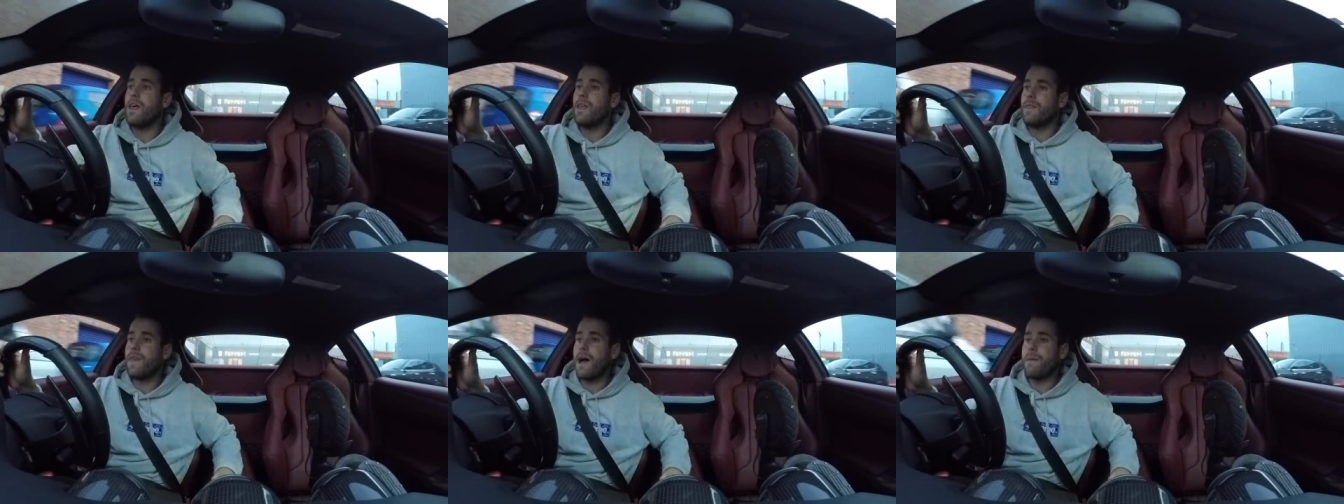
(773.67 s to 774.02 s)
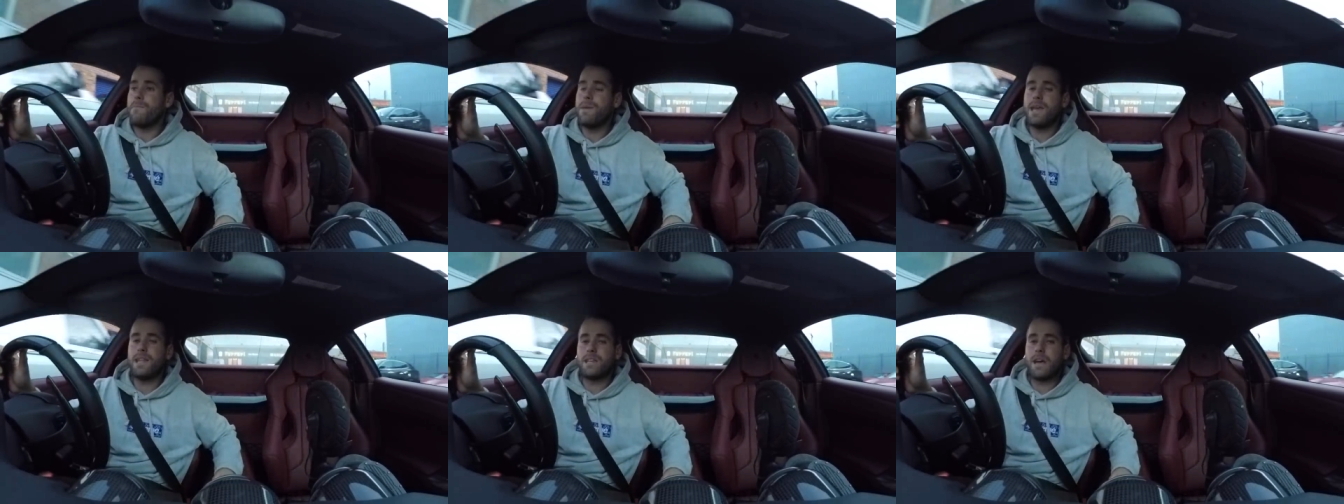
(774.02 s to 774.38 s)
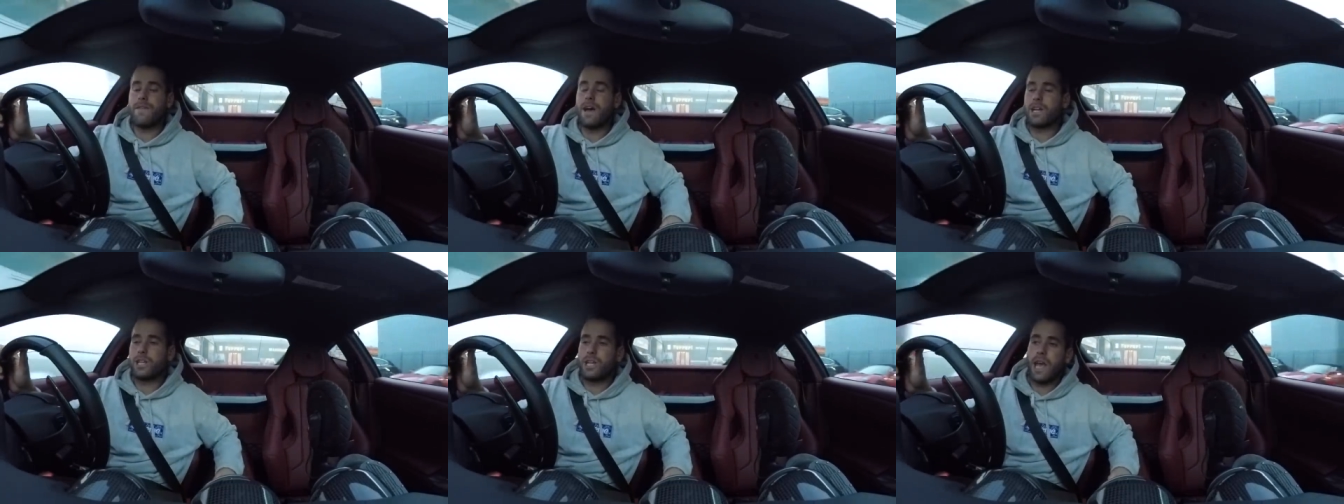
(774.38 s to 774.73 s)
that means I've
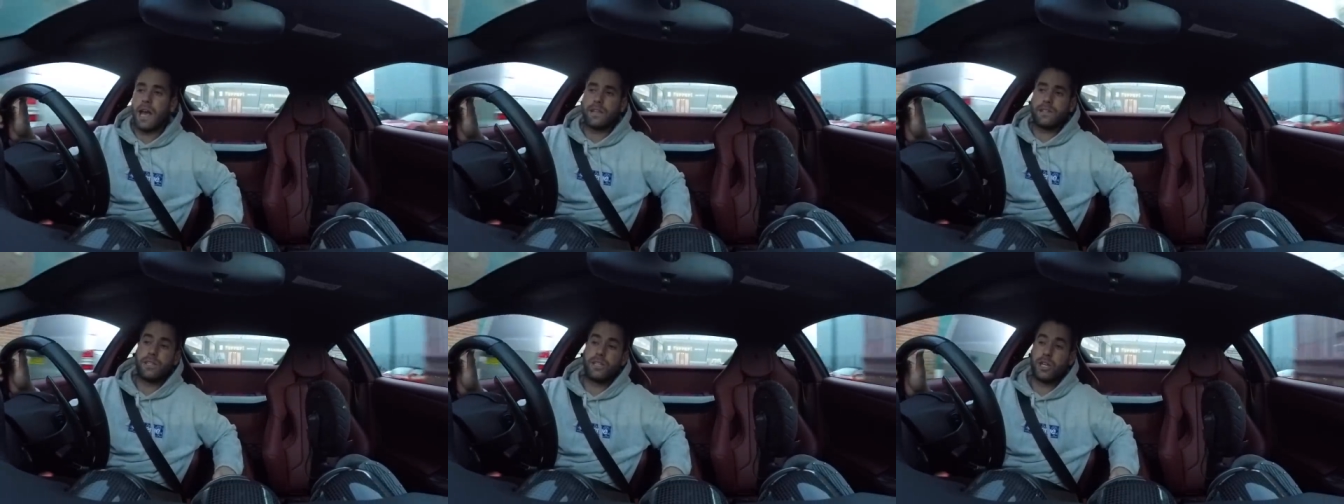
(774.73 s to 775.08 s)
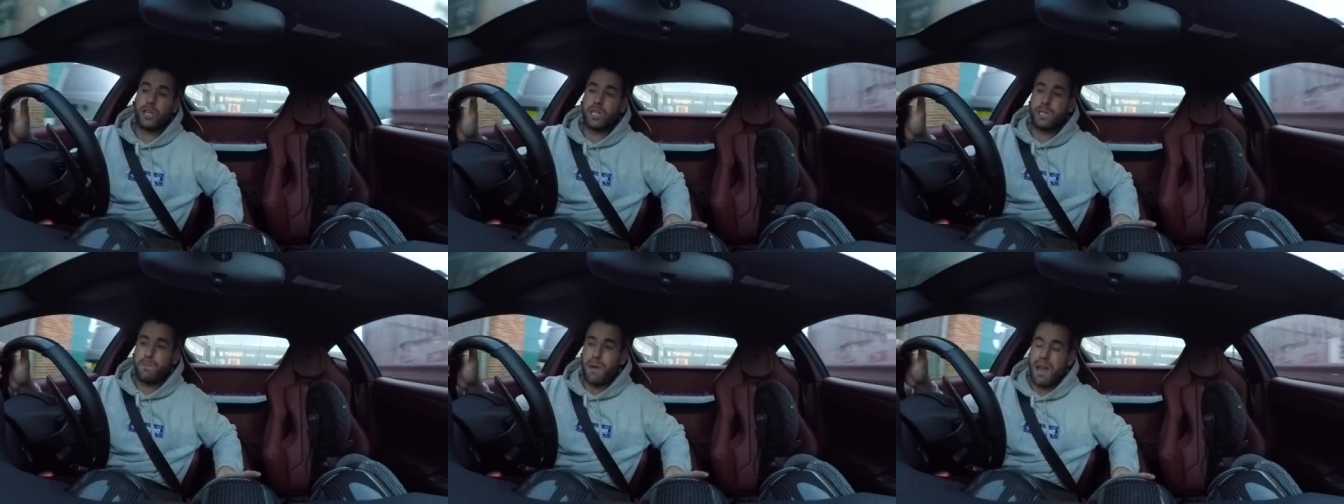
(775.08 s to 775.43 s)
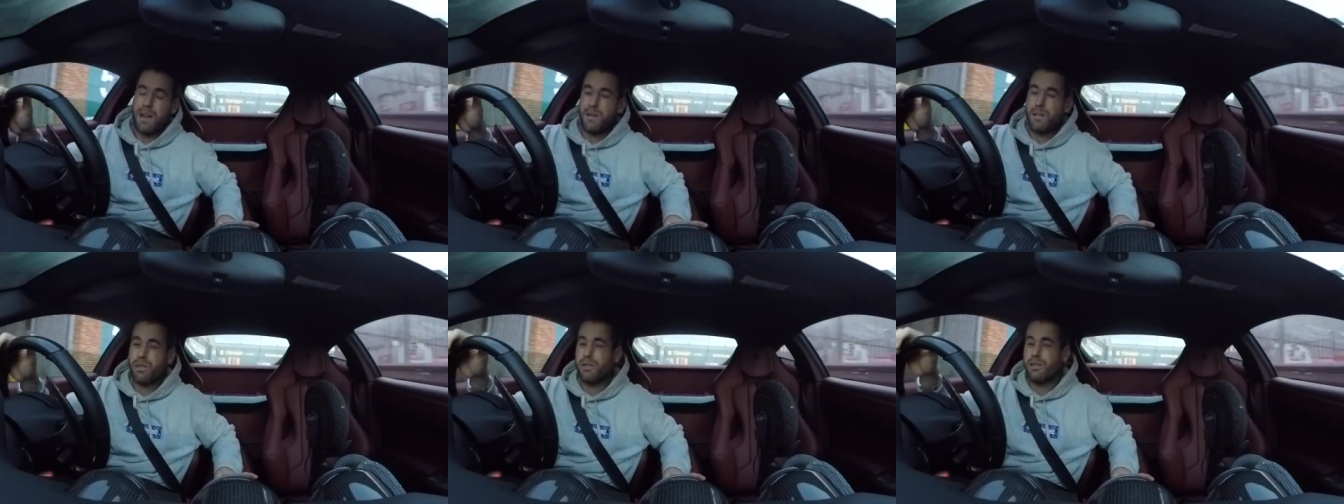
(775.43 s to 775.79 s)
actually had to just
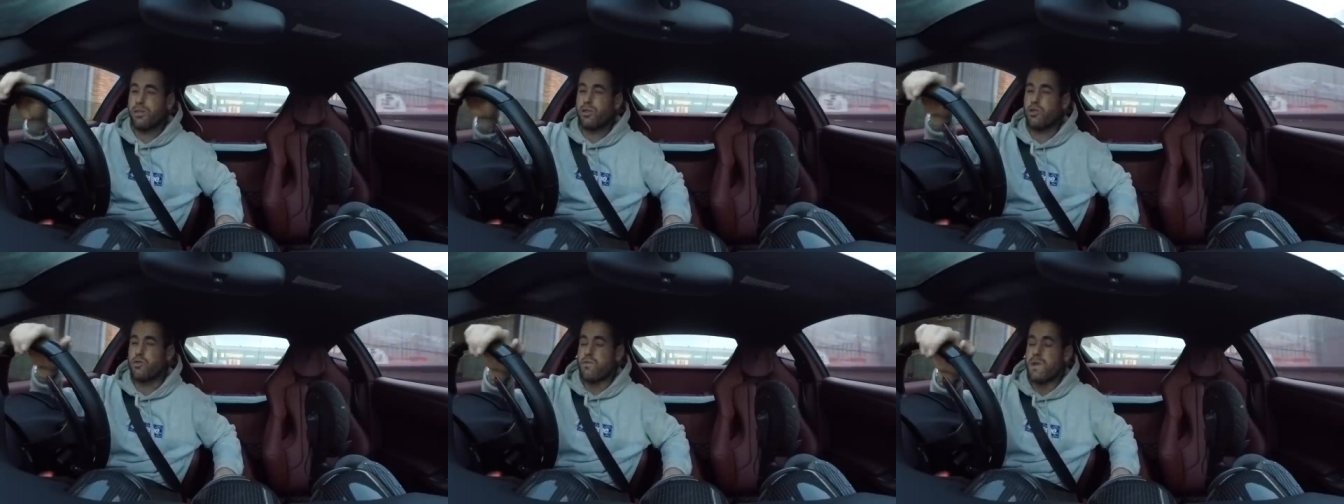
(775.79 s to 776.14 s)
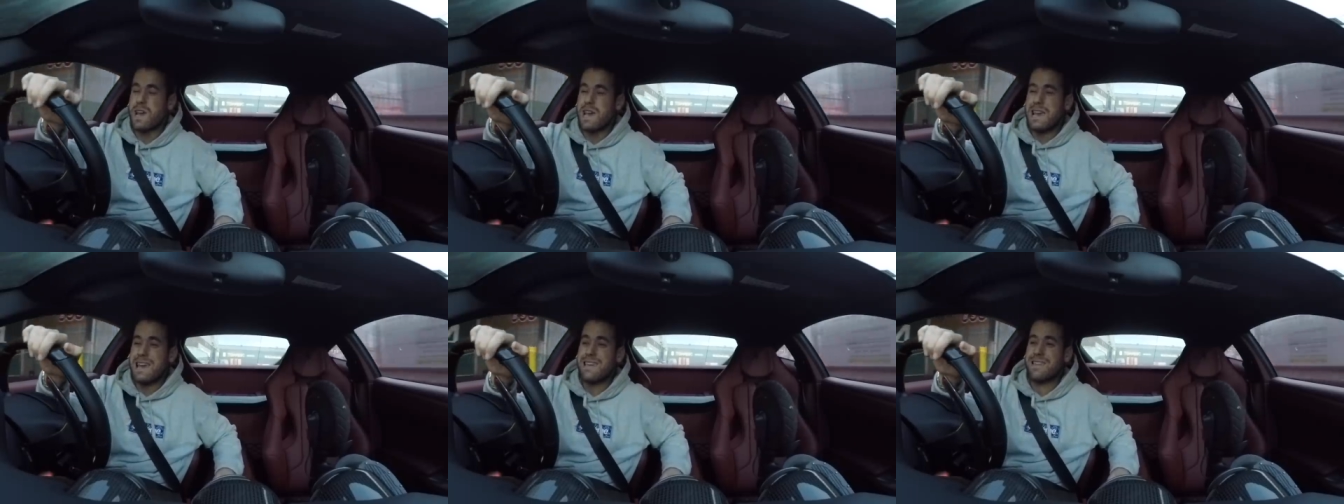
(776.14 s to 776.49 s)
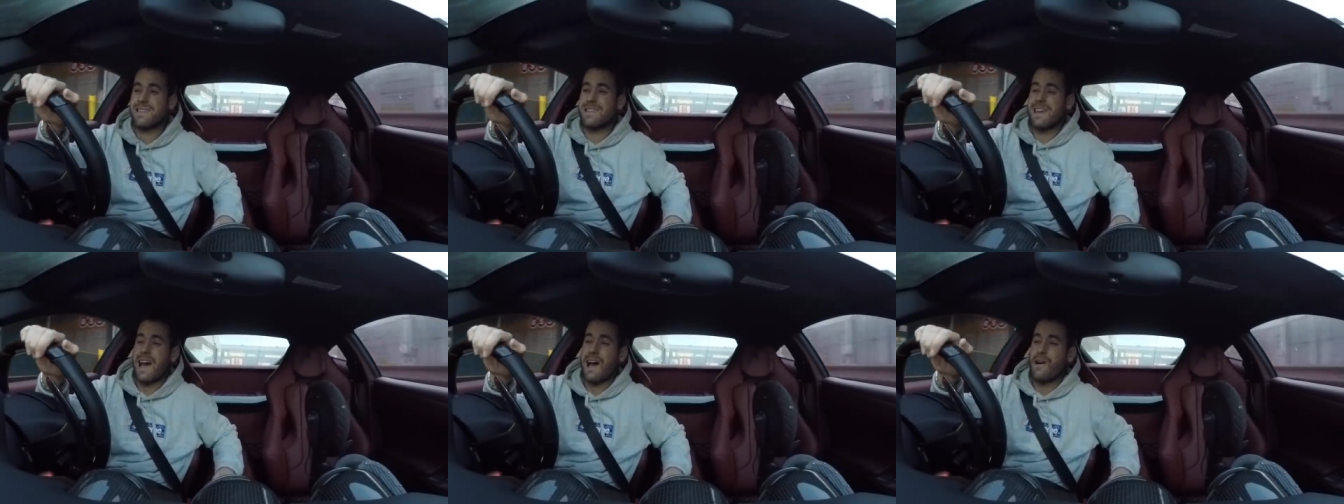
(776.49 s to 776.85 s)
spend
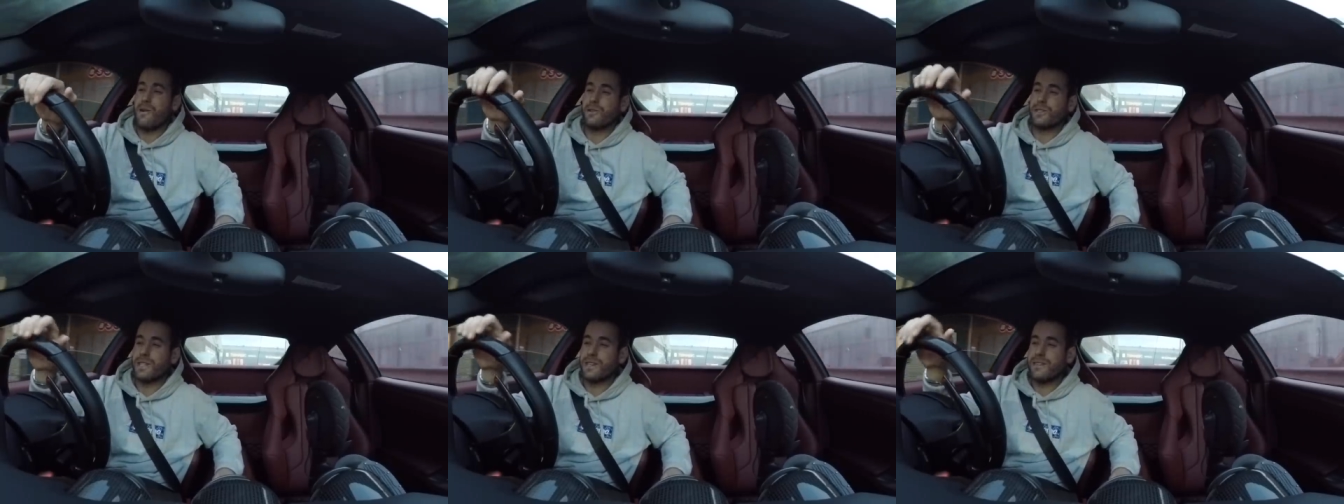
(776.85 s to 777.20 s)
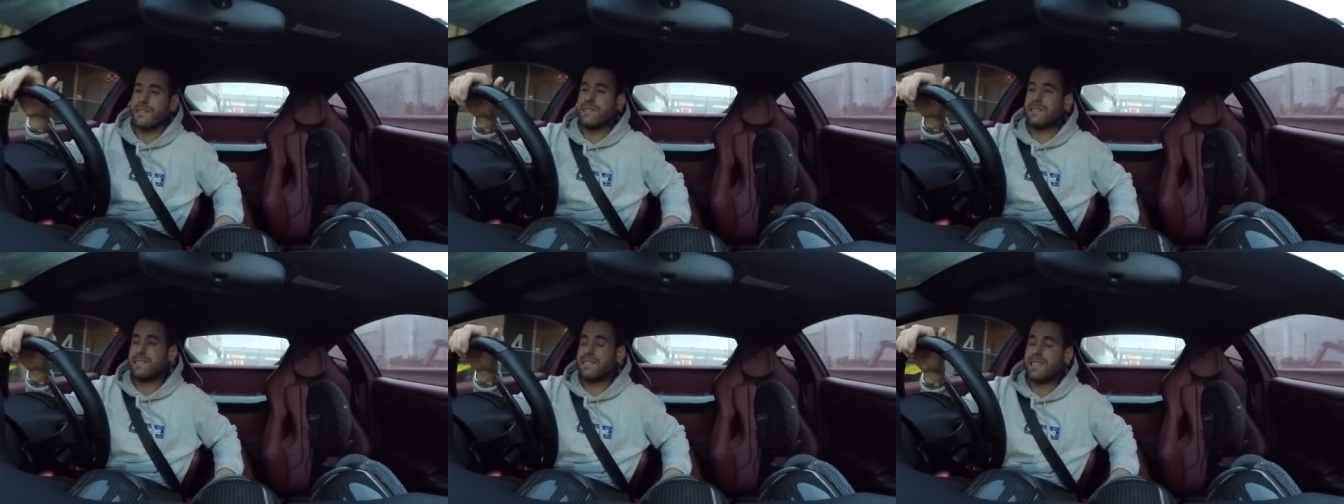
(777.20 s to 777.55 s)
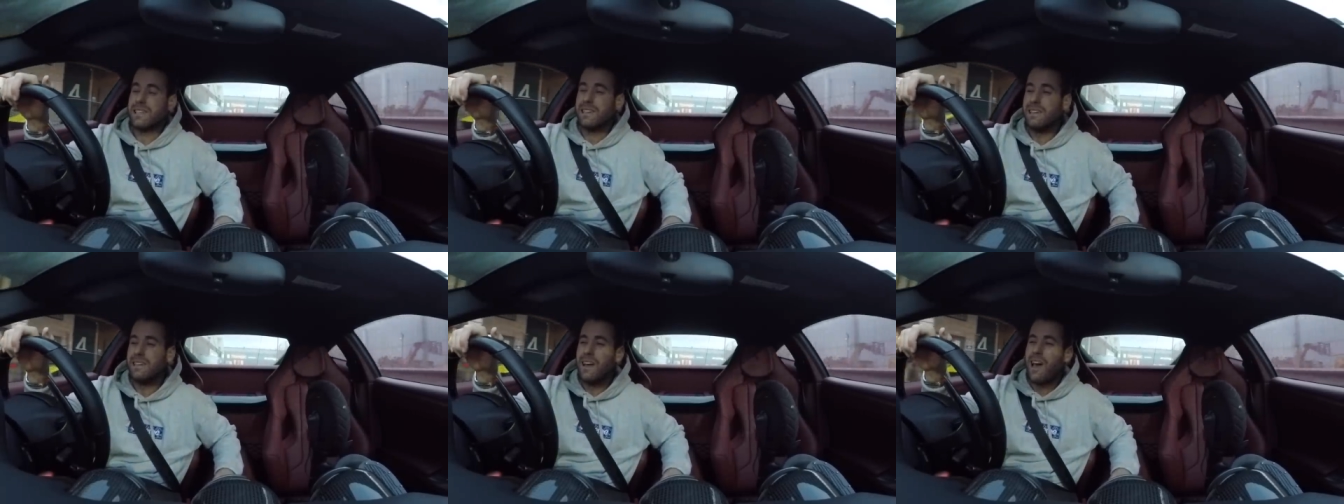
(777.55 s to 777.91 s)
3,000,